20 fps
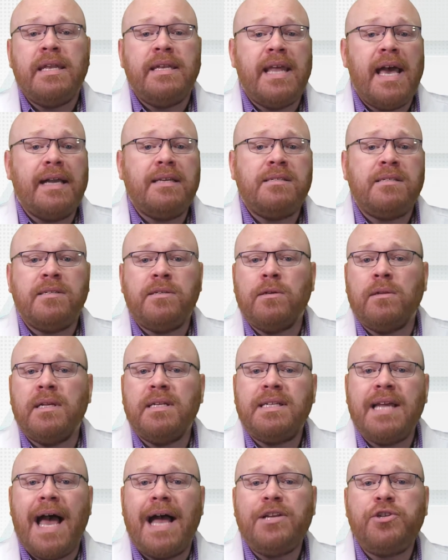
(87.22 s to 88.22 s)
Next, you'll
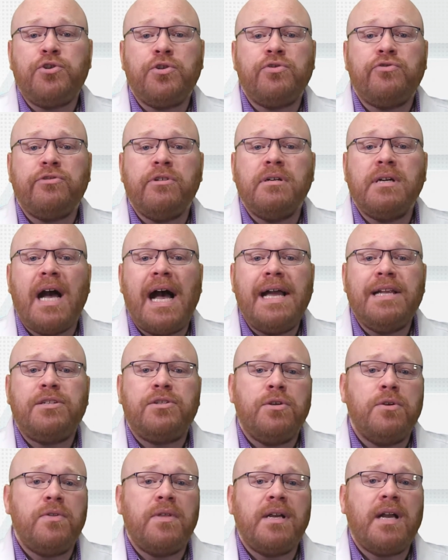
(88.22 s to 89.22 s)
attach your drill guide
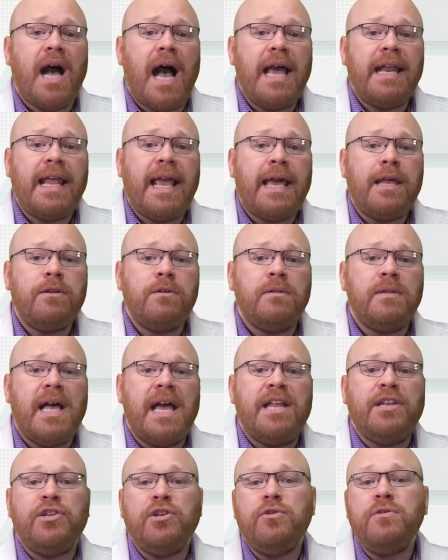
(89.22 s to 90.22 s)
to the guide handle
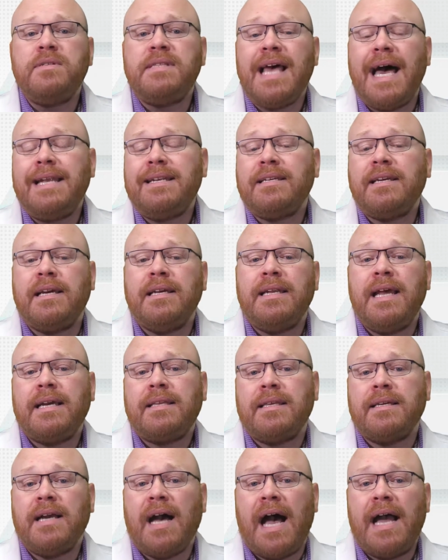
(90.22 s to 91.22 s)
and use that to
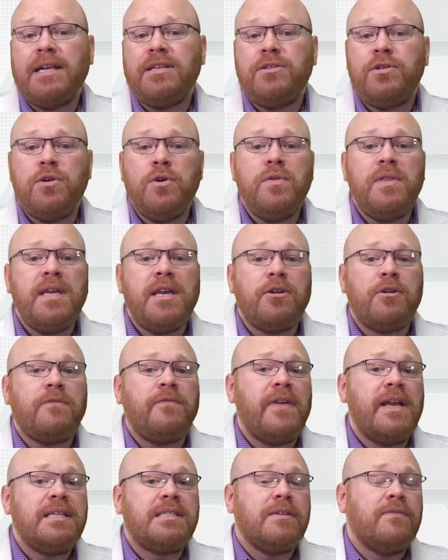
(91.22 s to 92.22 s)
connect the guide to the
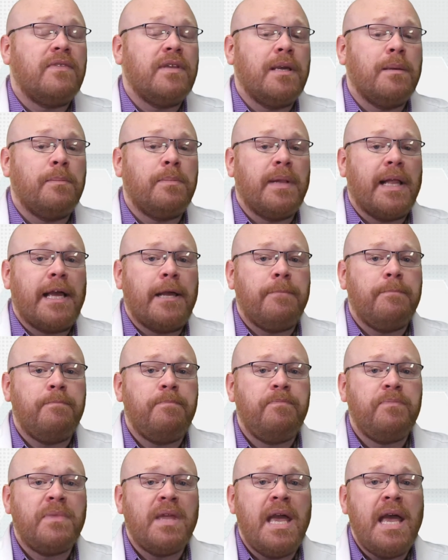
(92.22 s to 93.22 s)
interface of the implant.
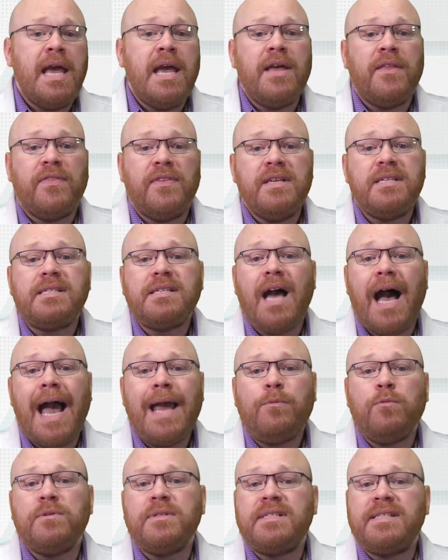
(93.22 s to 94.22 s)
This
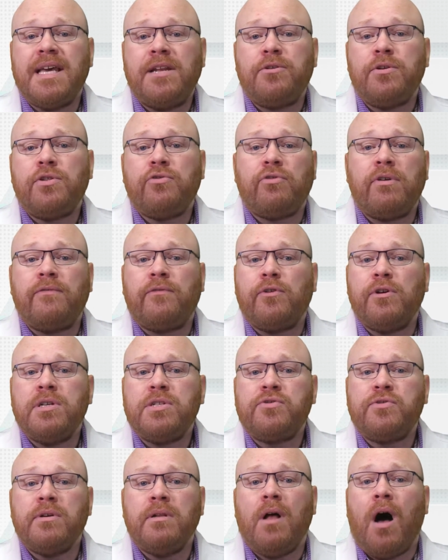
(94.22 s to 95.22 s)
guide will center the reverse
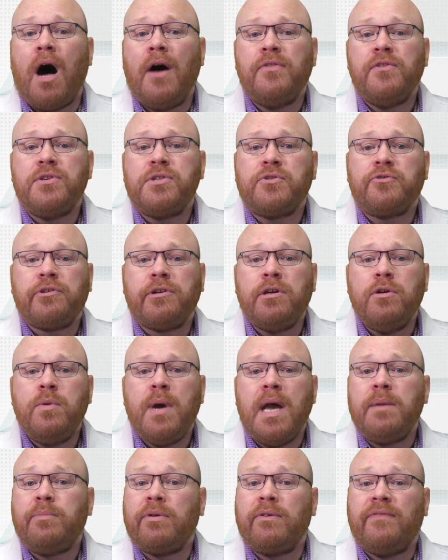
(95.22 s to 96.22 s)
drill on the screw
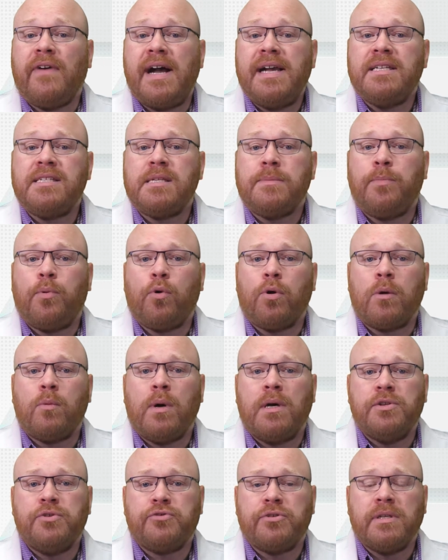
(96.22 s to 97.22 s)
and provide support
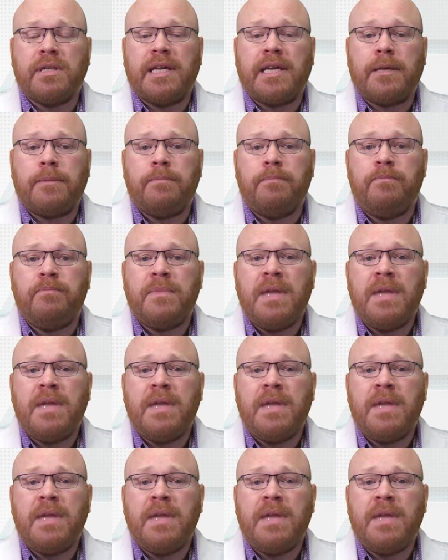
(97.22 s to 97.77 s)
while drilling.